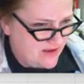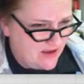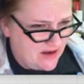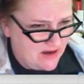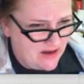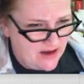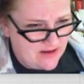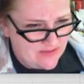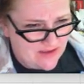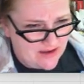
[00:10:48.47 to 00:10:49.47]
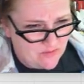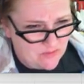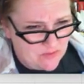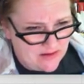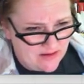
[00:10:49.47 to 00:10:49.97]
And I kind of think it
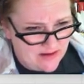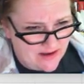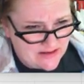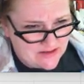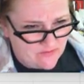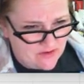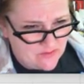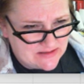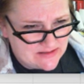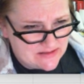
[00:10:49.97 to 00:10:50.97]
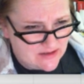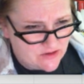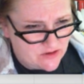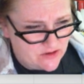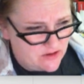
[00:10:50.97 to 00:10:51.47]
would be nice if it was
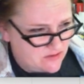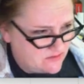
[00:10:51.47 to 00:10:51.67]
centered,